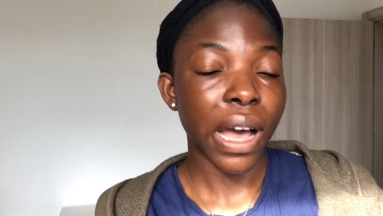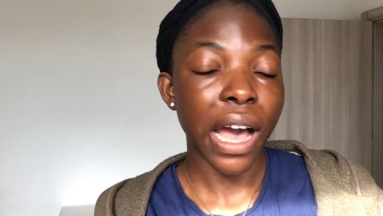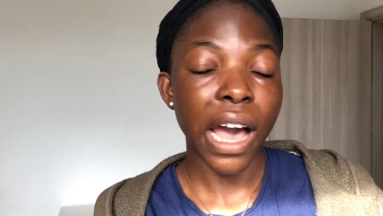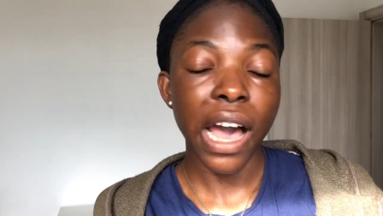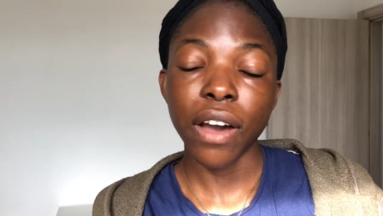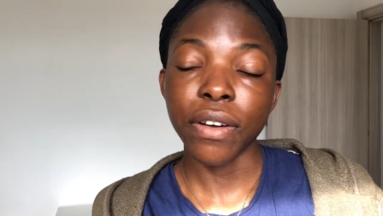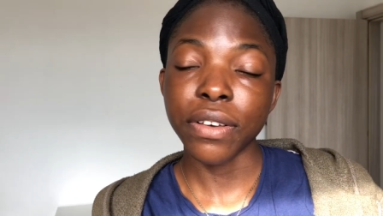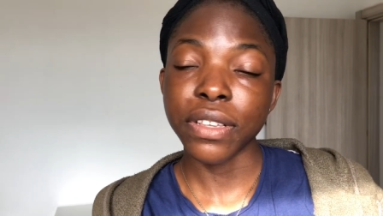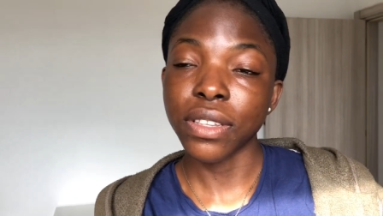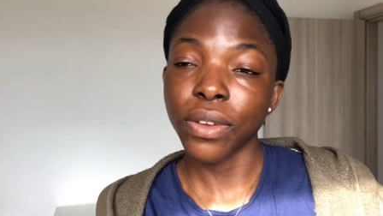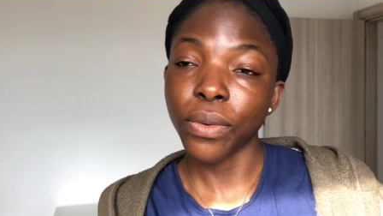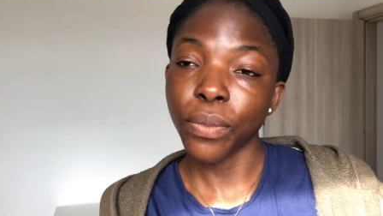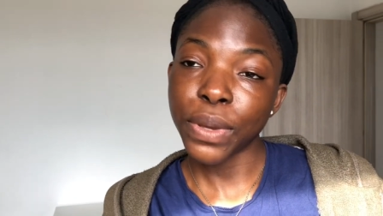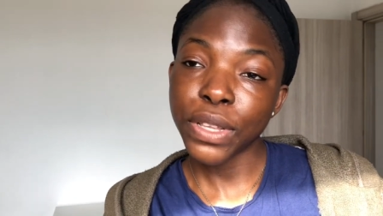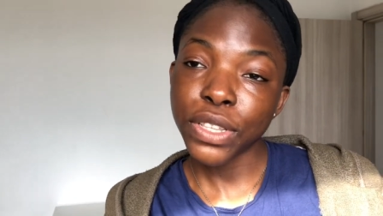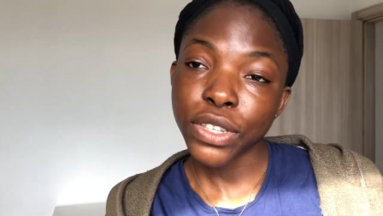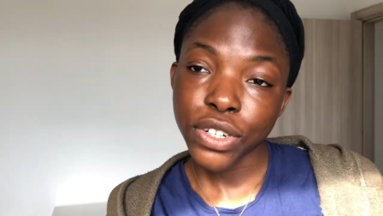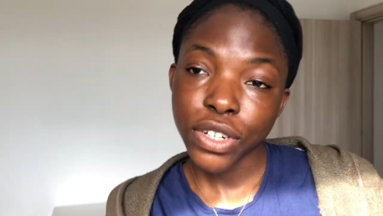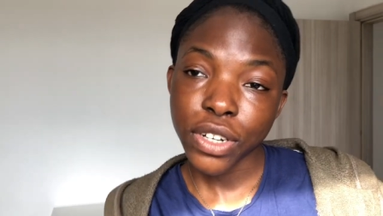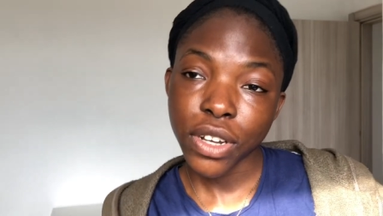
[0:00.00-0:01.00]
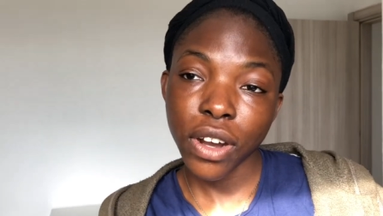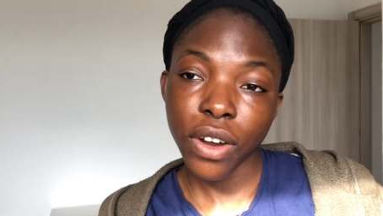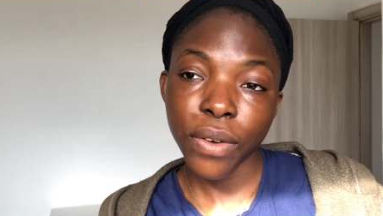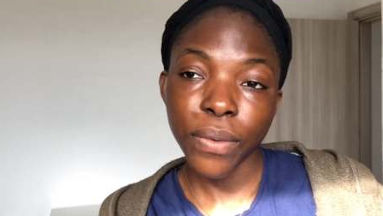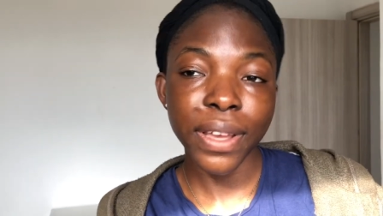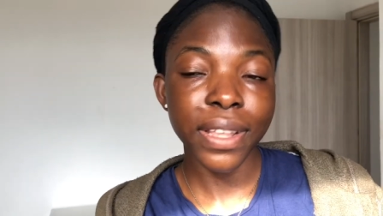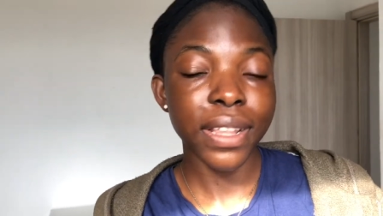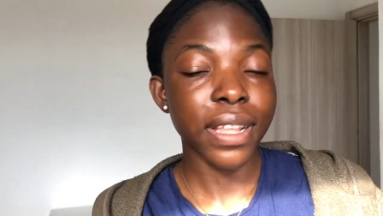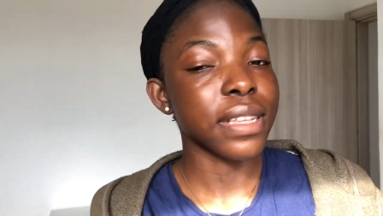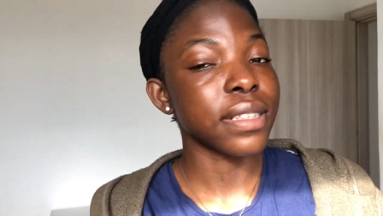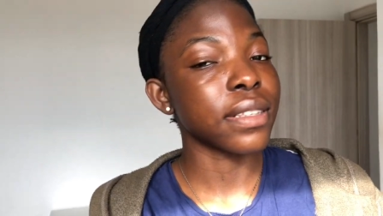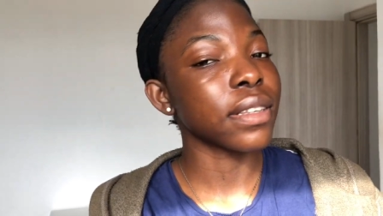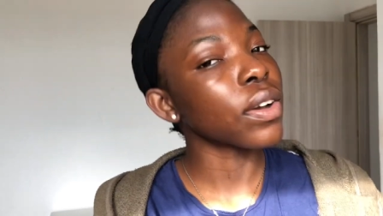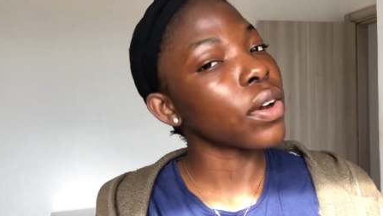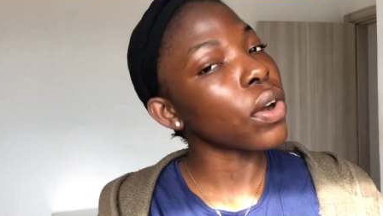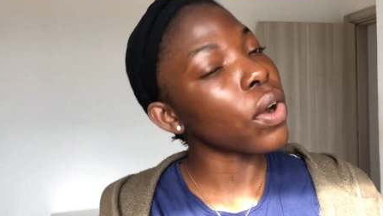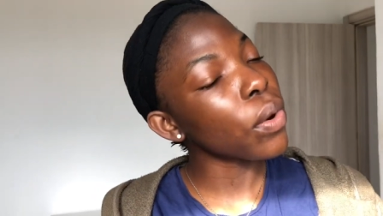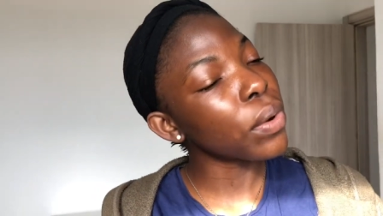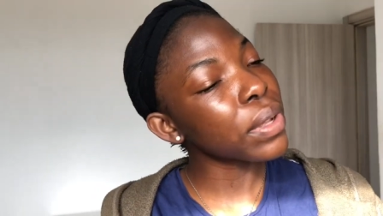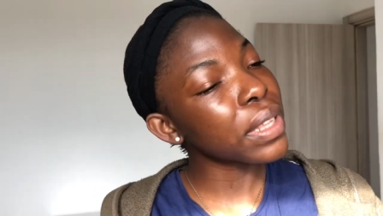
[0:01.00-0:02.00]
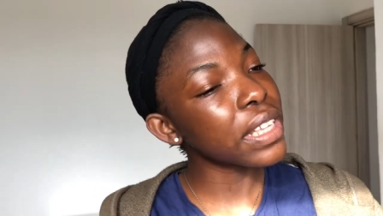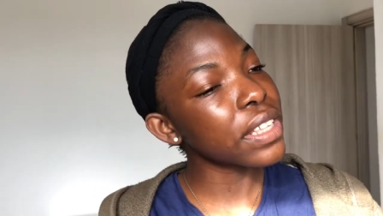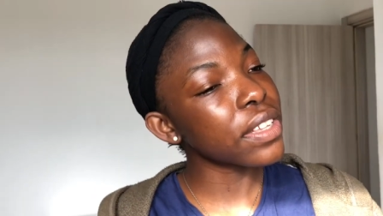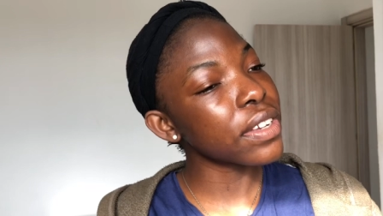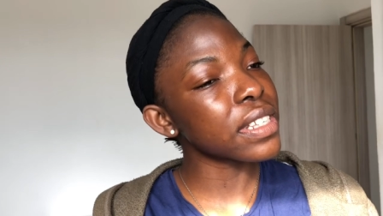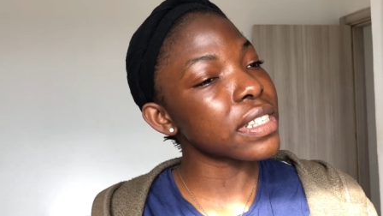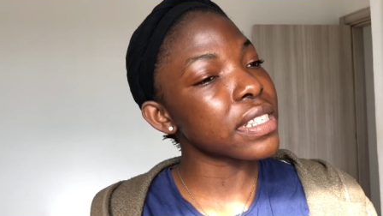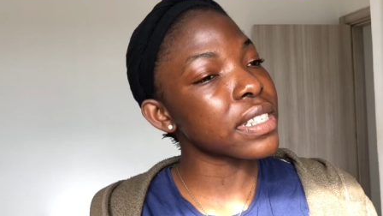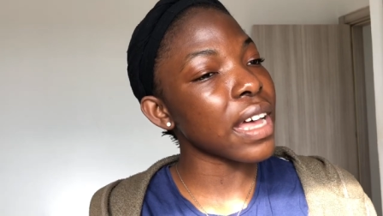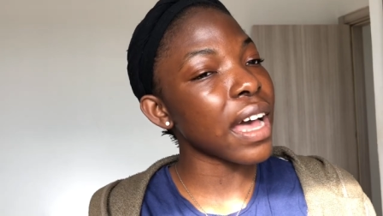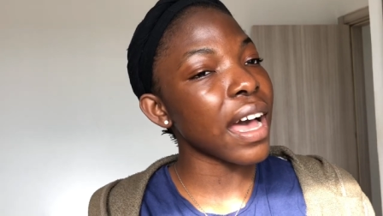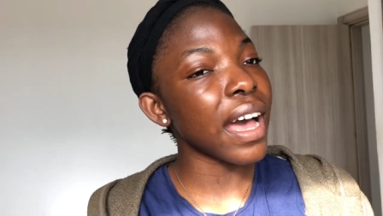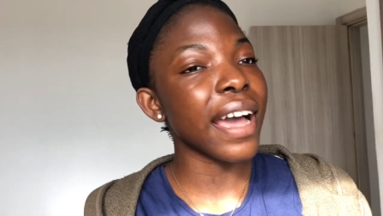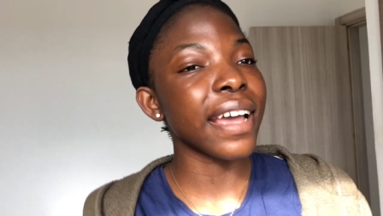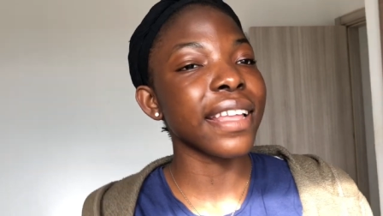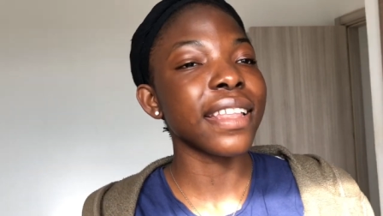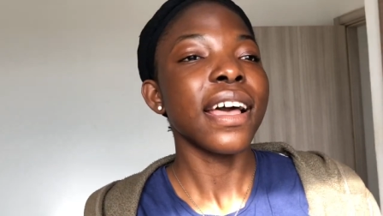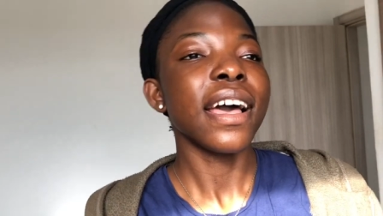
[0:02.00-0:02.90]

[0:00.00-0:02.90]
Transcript: How is the winter going? Is it cold in your side?